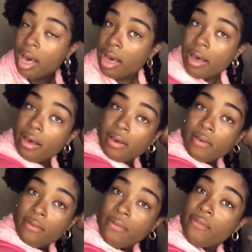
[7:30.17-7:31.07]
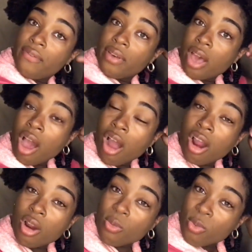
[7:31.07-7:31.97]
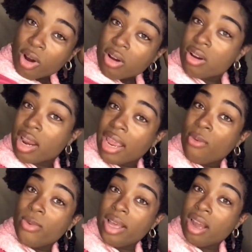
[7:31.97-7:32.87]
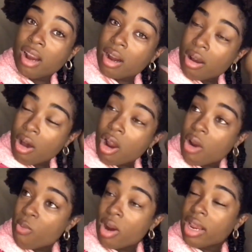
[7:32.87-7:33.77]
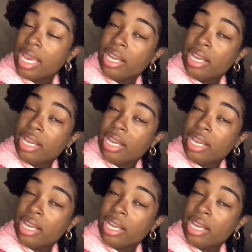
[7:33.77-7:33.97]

of hard work and what hard work